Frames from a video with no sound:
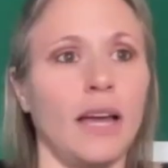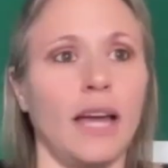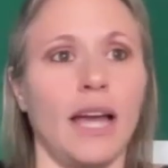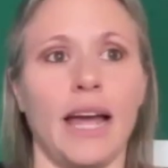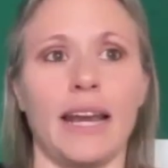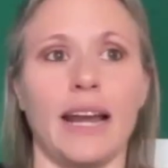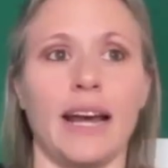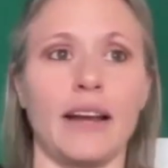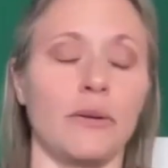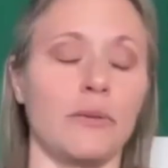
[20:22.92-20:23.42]

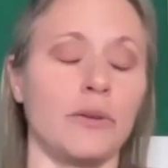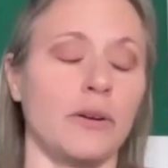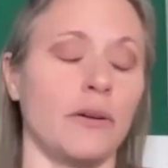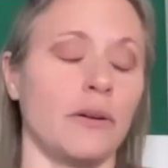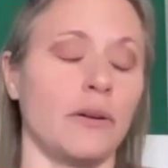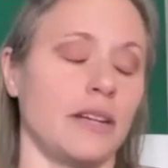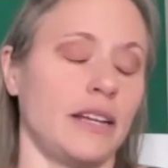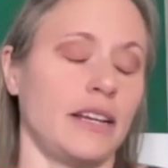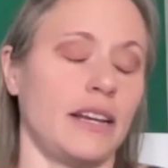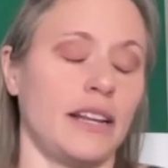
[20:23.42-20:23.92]
And I don't know,
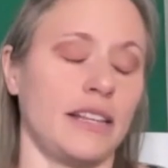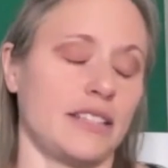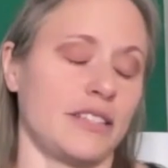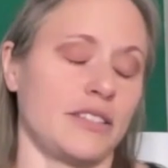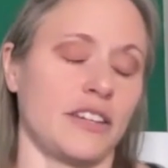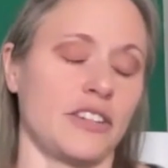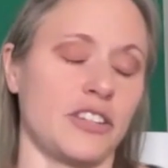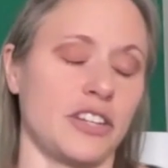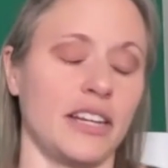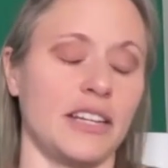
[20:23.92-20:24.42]
it's
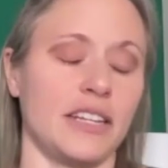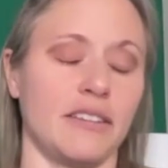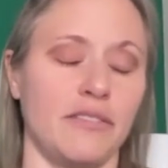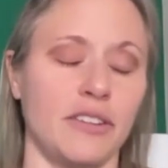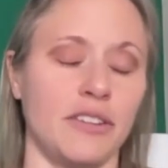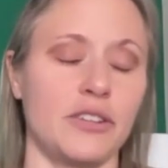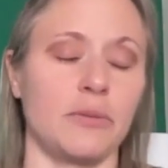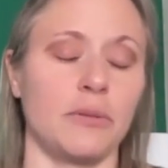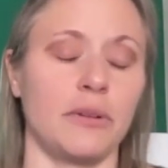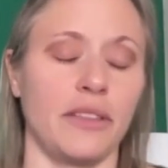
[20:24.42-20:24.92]
such an
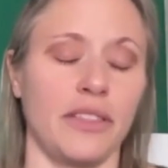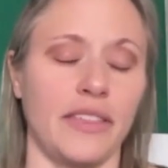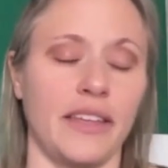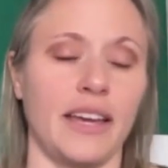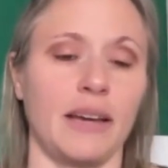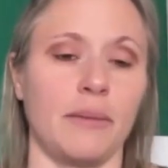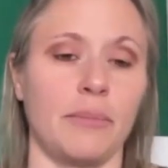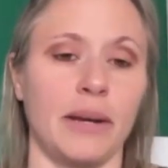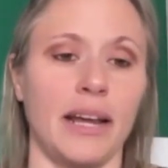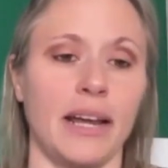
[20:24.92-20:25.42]
individual
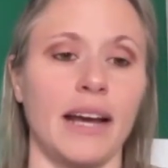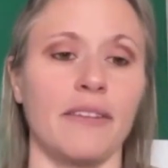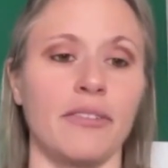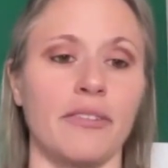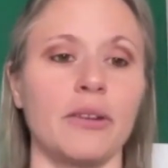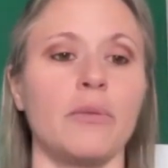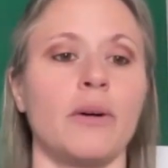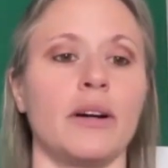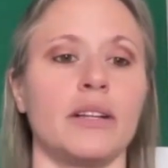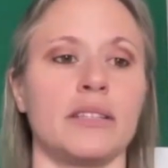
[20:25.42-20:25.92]
thing, but
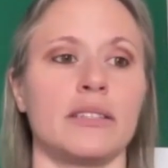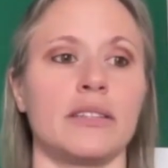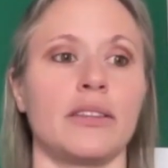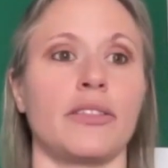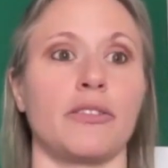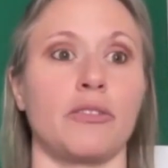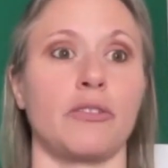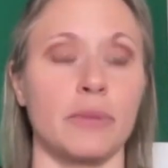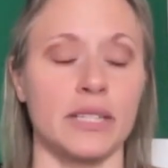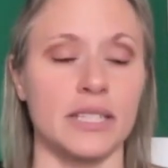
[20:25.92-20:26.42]
everyone's
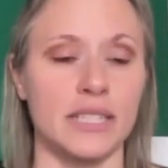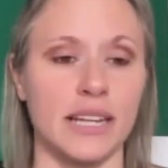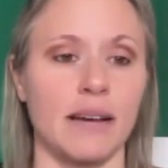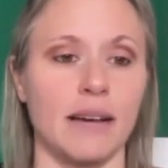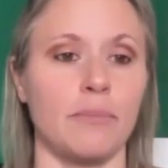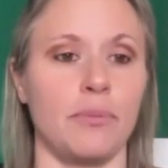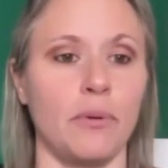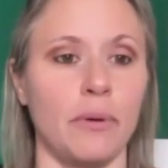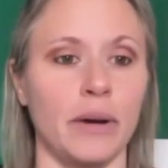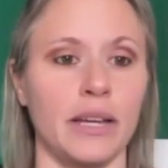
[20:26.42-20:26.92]

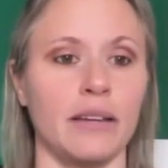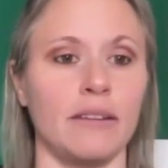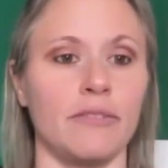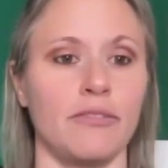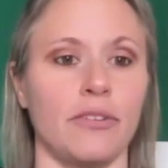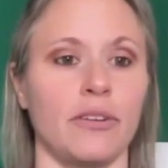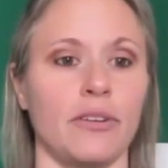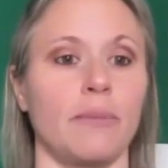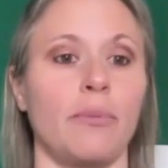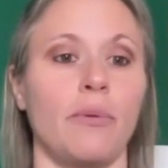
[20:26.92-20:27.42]
thermostat point
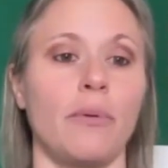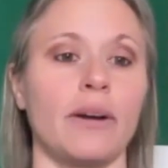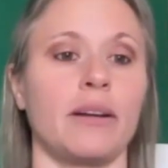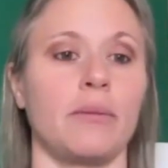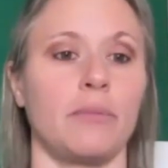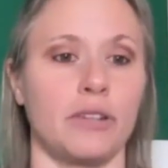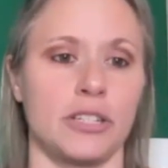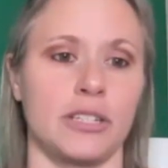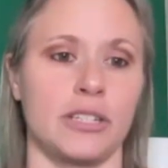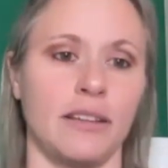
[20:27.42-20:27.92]
for the point at
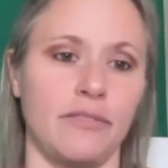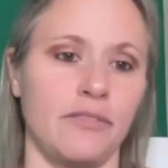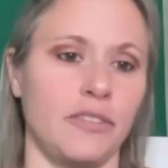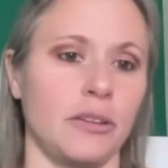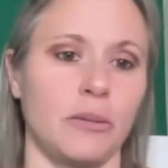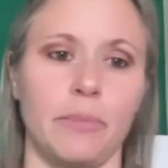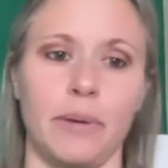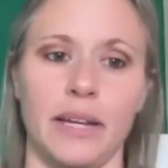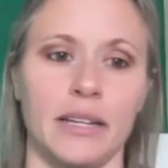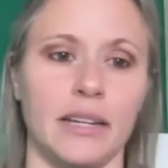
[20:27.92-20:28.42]
which they feel
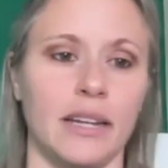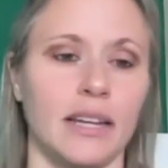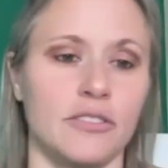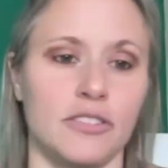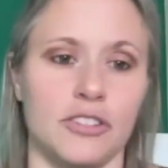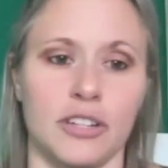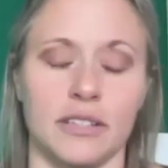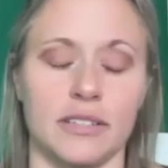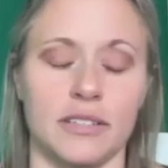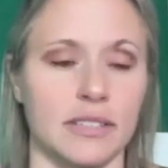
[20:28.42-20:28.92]
pain is
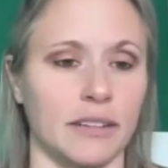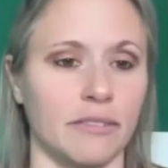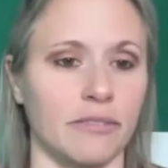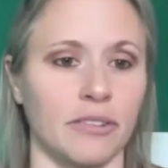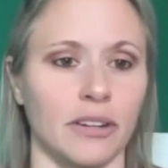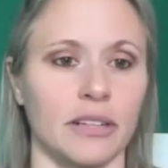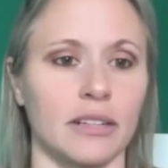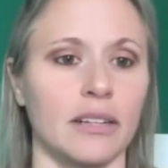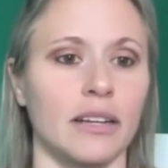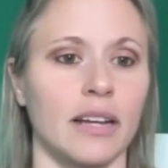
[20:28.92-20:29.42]
just
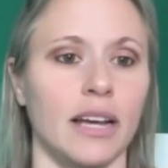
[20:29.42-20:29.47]
different.